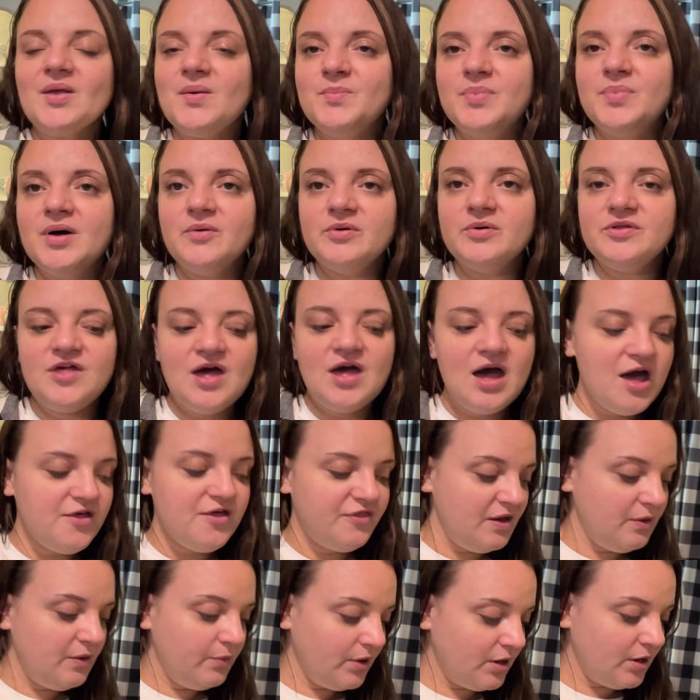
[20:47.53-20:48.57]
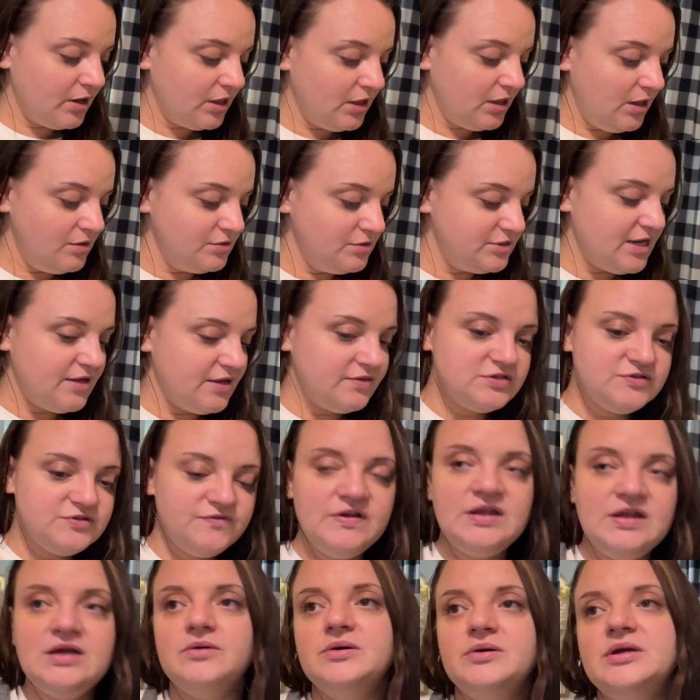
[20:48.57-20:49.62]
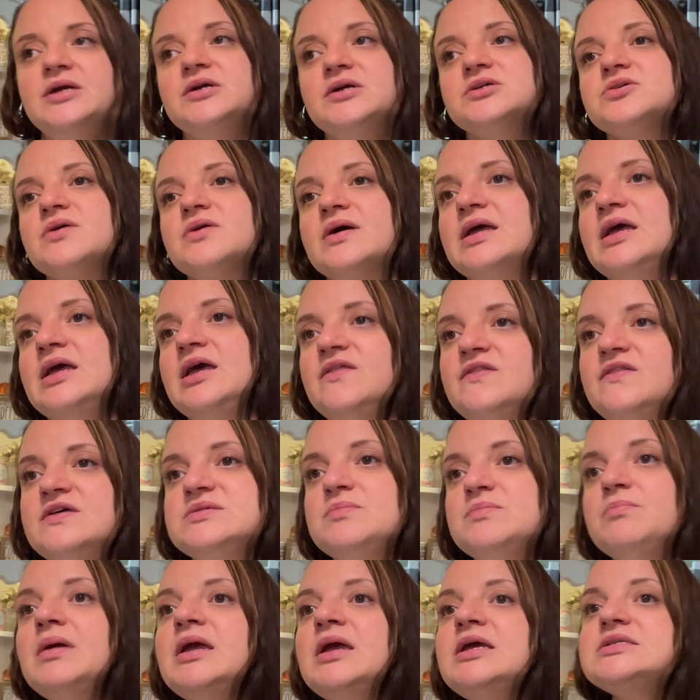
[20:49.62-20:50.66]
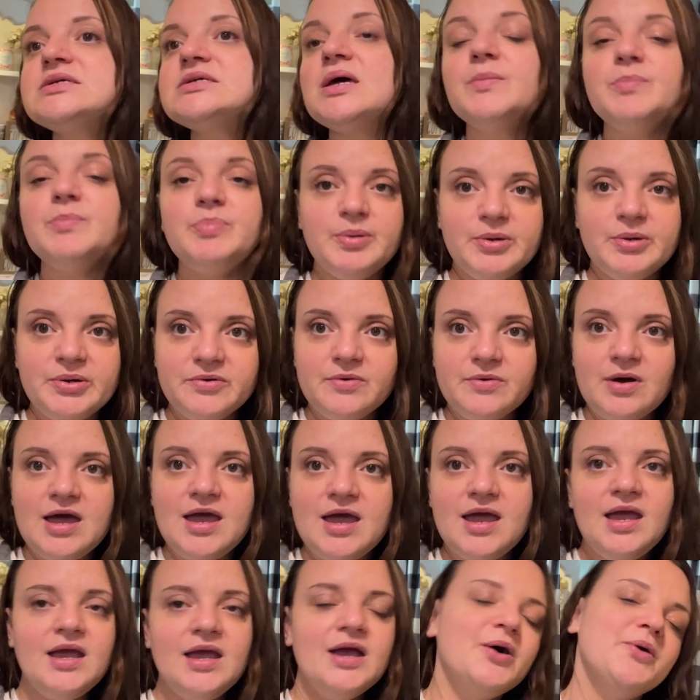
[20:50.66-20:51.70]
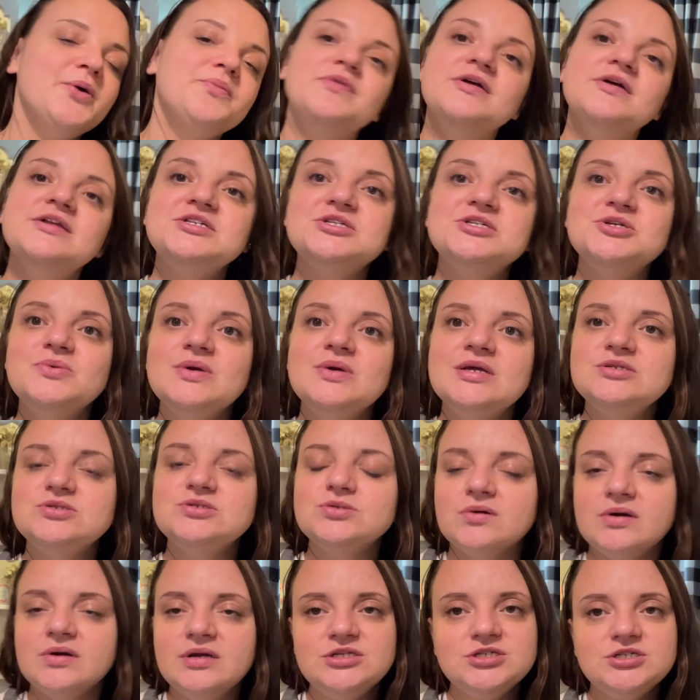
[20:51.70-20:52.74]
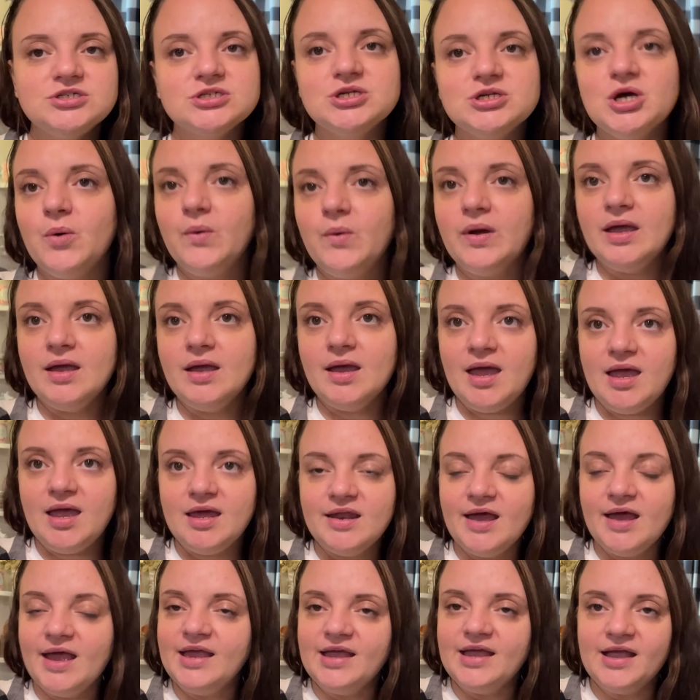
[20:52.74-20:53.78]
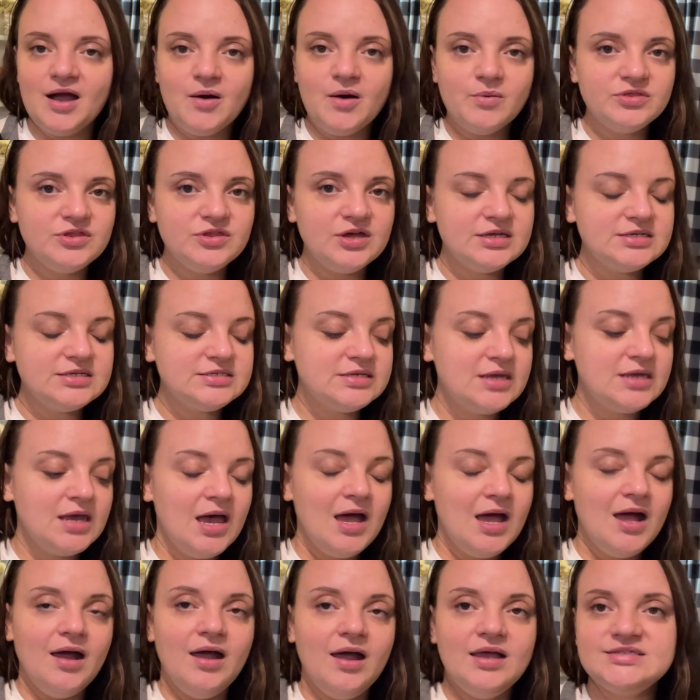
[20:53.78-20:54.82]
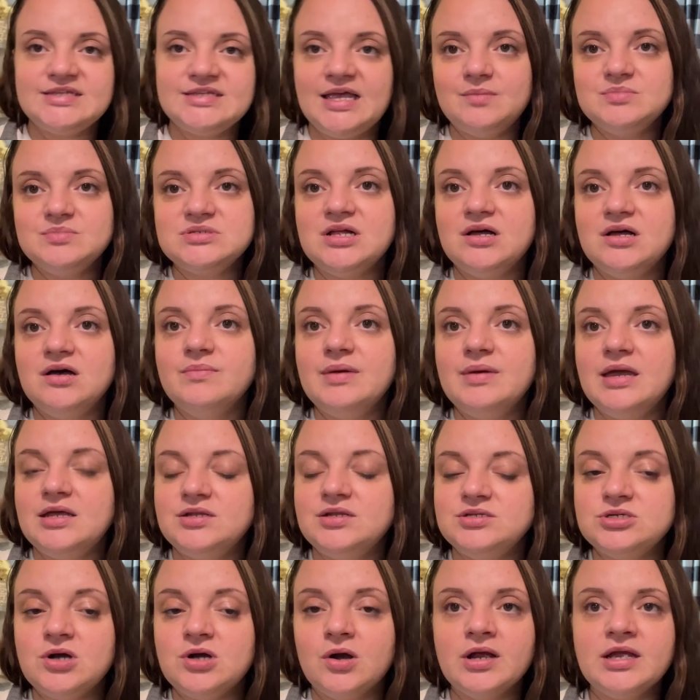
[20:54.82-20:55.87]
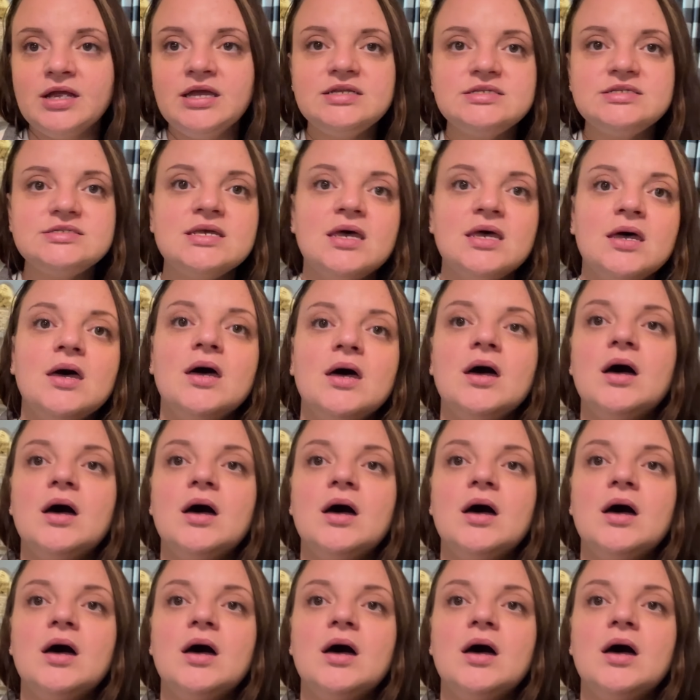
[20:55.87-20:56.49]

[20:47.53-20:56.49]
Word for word: But with that, I think we're going to close out this video here so I can get this meat put away. I hope that you enjoyed just going and hanging out with us at Sam's Club and Target.